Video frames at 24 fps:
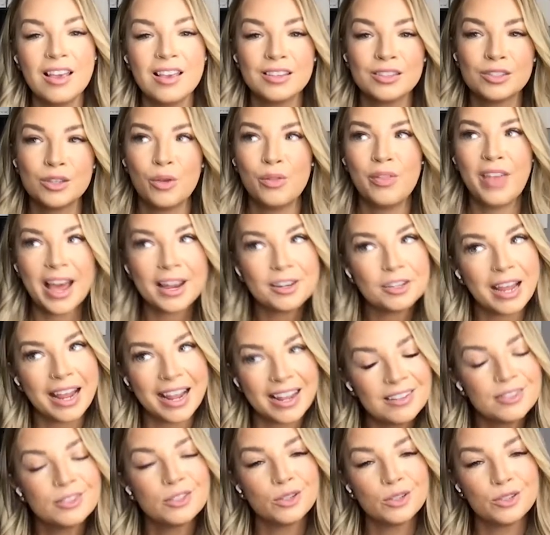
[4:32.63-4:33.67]
So that
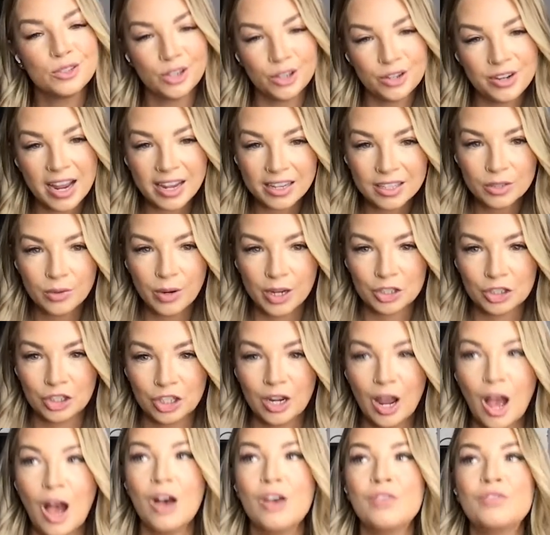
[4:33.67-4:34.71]
answers your next
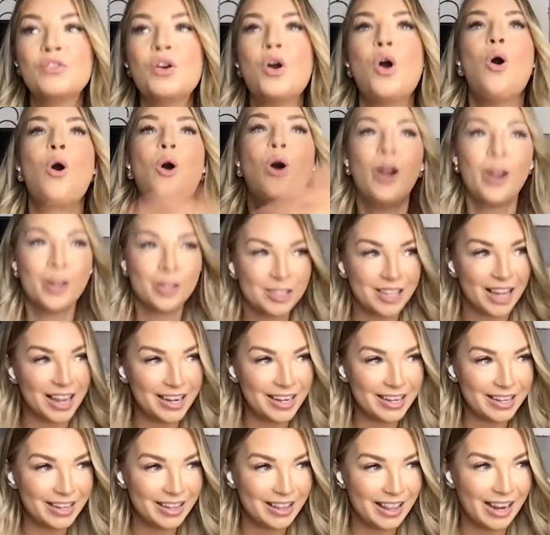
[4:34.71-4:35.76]
question. Of course, I
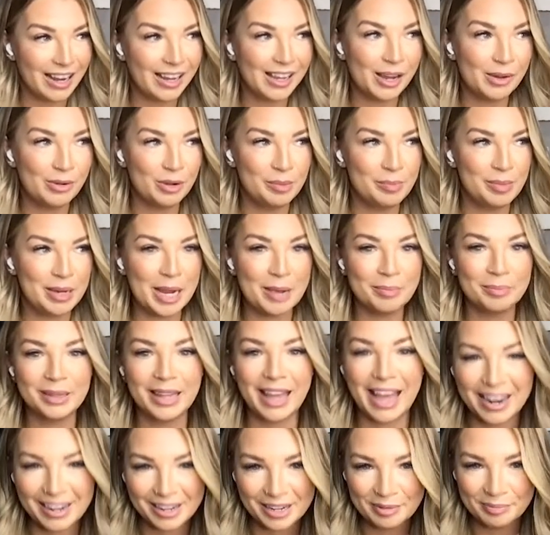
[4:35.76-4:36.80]
didn't think it would be a
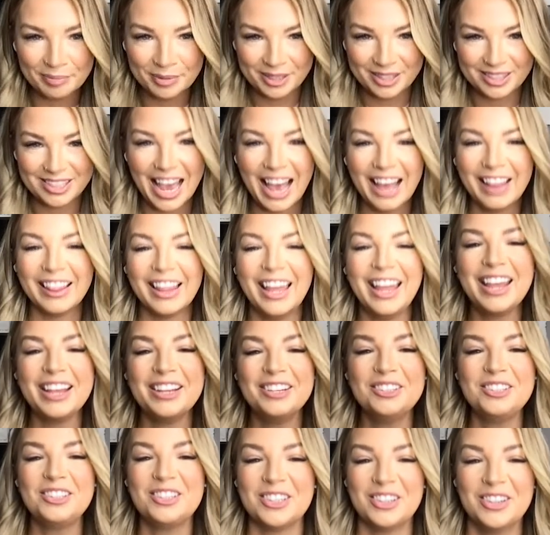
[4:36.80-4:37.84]
platinum
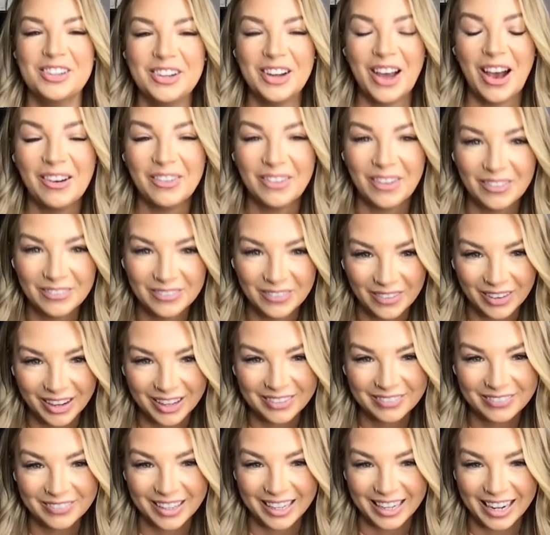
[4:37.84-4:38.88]
selling Juno
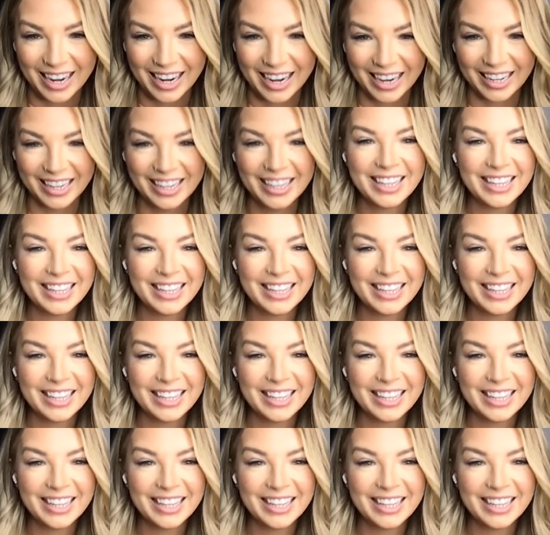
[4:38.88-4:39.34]
award winning